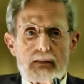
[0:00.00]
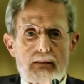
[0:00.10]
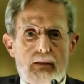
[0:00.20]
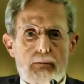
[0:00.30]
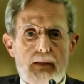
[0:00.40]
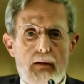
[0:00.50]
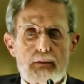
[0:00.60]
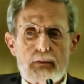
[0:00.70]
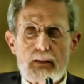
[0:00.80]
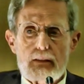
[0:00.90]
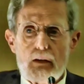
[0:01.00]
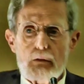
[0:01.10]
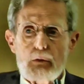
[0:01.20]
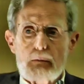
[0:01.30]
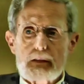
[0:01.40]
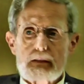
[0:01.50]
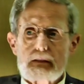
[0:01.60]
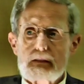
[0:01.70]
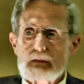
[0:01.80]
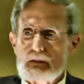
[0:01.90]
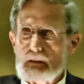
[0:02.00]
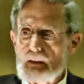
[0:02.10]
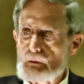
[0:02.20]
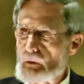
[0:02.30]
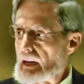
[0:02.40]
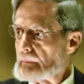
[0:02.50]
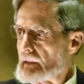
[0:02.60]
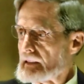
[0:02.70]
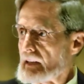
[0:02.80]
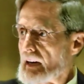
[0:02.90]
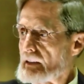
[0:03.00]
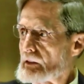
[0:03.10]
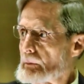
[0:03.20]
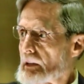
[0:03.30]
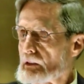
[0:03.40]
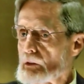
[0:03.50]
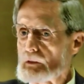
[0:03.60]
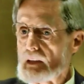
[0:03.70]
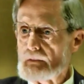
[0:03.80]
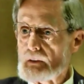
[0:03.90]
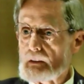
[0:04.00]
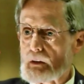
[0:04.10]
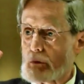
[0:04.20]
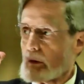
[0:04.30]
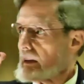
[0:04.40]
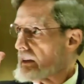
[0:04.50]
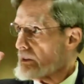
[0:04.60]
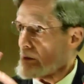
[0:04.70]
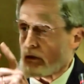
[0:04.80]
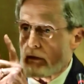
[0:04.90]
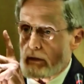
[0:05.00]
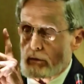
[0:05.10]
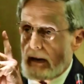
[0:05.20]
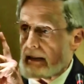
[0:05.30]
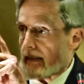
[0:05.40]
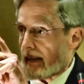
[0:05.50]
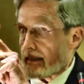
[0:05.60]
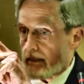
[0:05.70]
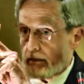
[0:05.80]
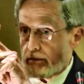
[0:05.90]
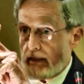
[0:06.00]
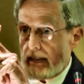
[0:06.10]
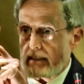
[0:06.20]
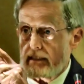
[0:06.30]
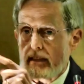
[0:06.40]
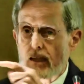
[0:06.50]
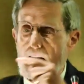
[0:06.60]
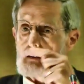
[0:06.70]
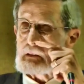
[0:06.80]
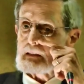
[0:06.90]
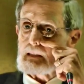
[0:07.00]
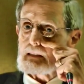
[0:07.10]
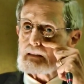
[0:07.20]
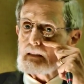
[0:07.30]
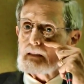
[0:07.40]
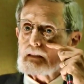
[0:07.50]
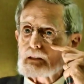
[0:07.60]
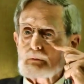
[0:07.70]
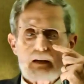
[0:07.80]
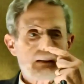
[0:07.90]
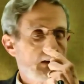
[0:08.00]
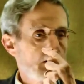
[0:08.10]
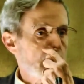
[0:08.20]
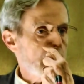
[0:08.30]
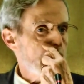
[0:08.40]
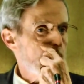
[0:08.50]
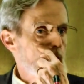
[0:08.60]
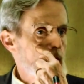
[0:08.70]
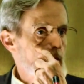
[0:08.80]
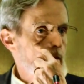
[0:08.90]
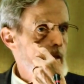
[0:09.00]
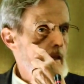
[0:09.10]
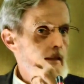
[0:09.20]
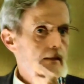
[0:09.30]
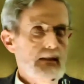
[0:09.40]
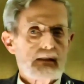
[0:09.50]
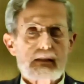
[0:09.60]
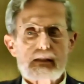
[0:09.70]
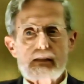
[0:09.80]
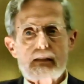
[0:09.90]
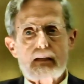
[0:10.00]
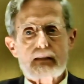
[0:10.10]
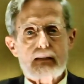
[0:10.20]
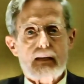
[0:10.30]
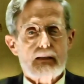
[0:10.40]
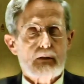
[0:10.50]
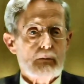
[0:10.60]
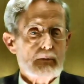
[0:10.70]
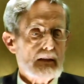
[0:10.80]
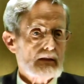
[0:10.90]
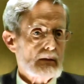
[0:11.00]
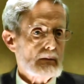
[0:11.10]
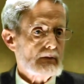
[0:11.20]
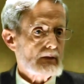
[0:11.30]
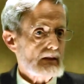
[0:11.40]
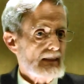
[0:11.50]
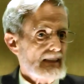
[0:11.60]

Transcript: sometimes with the young women, you, they're right beside you because you only have a grill and you're looking right at their face. I would see the sweat on, the, on their cheeks. As they told me some of the